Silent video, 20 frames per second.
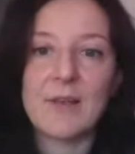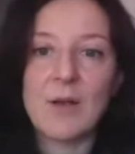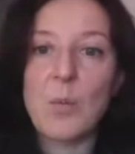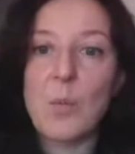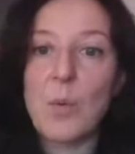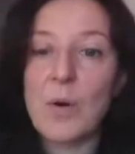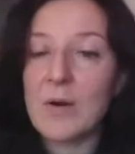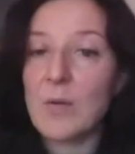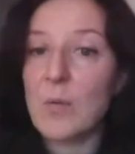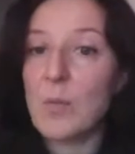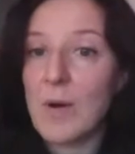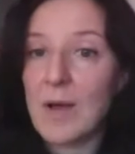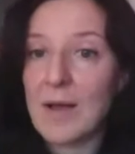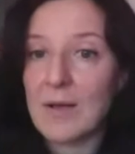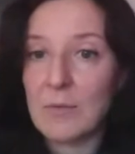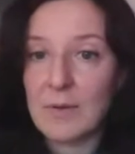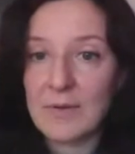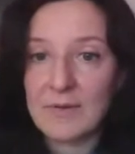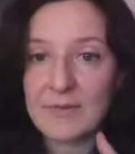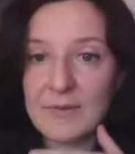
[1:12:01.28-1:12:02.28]
work
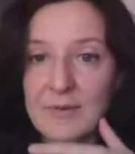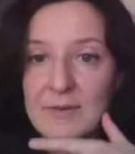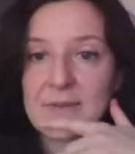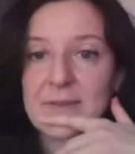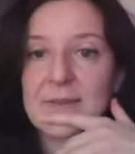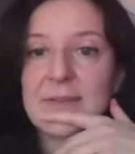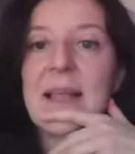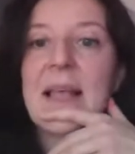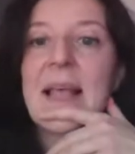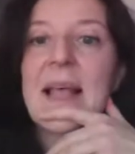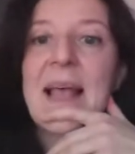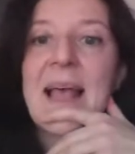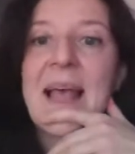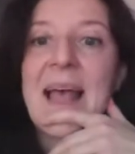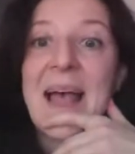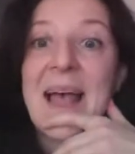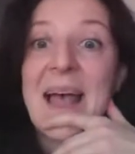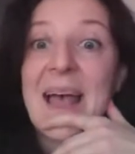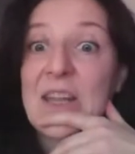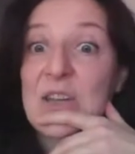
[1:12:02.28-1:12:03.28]
well with certain
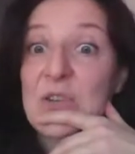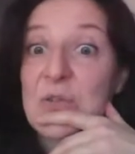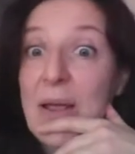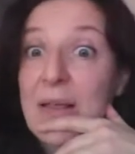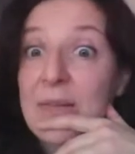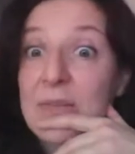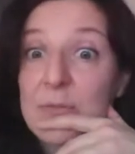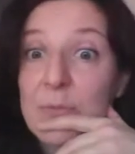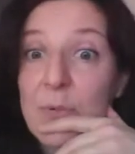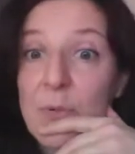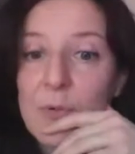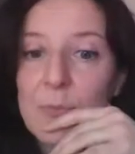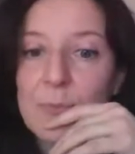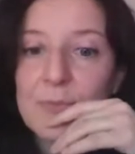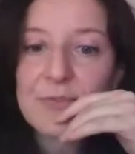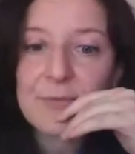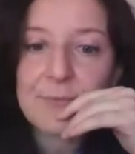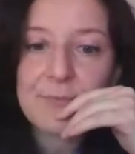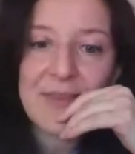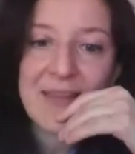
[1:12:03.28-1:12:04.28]

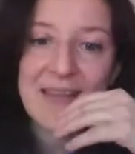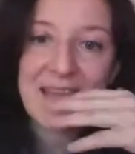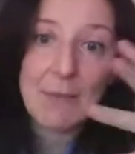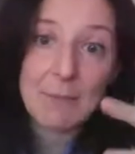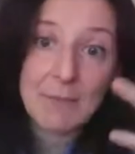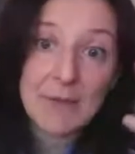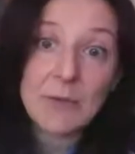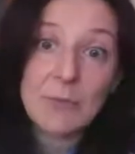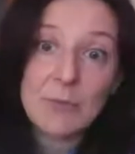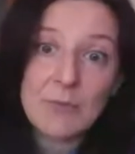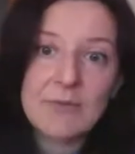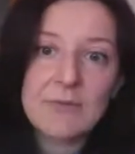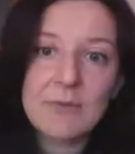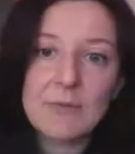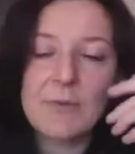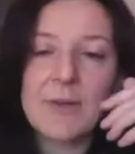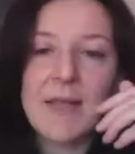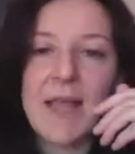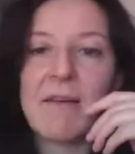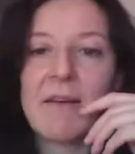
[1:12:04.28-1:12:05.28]
transforms that can be used
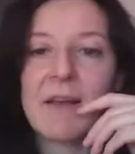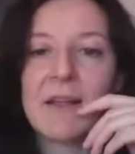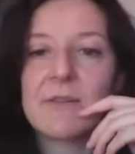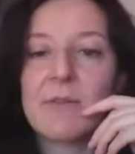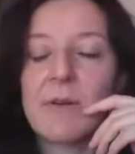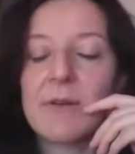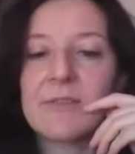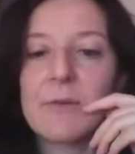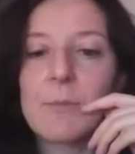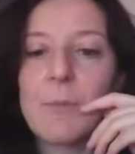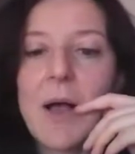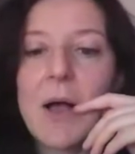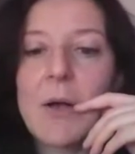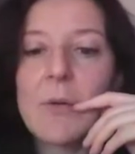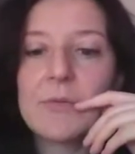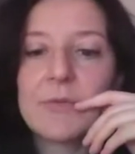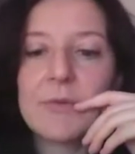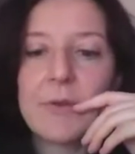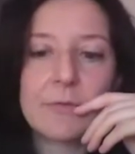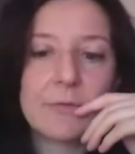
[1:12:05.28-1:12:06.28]
to characterize the
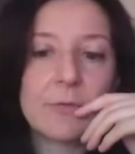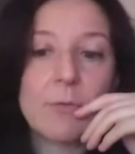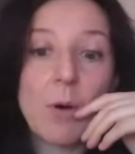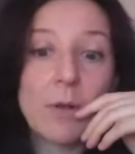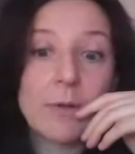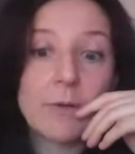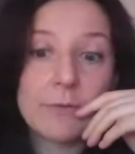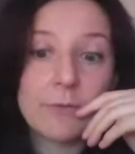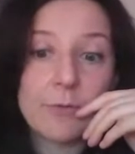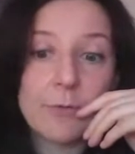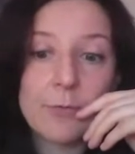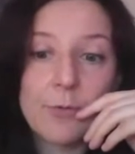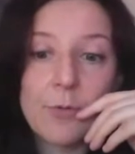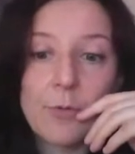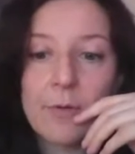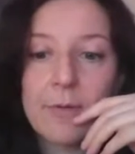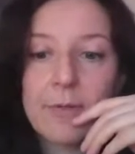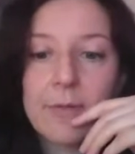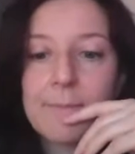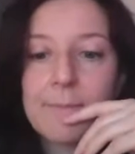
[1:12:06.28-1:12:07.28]
bounds, and so on and so forth.